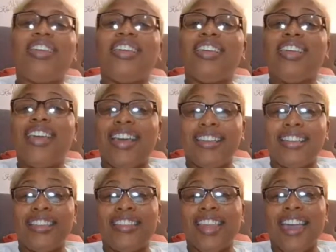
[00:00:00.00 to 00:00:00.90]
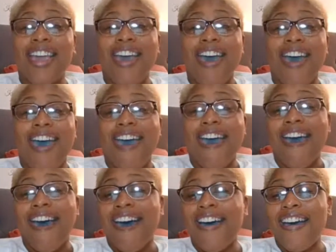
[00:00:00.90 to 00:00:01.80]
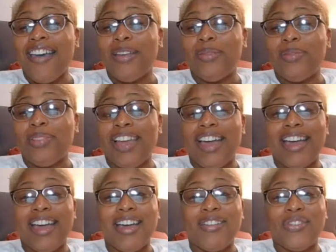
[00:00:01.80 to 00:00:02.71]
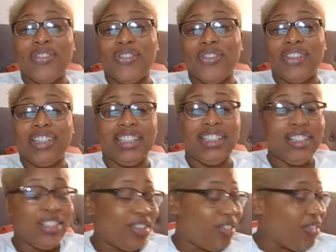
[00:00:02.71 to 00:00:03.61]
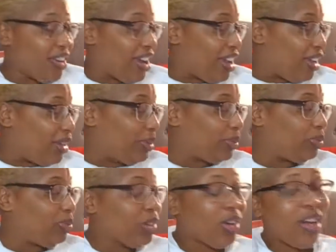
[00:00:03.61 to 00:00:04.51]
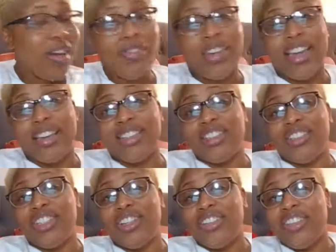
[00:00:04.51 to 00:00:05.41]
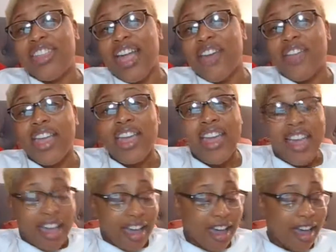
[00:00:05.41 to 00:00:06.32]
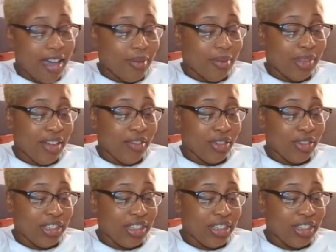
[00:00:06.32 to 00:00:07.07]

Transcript: Yes. And I am live on Instagram. I forgot to share the live. I am live on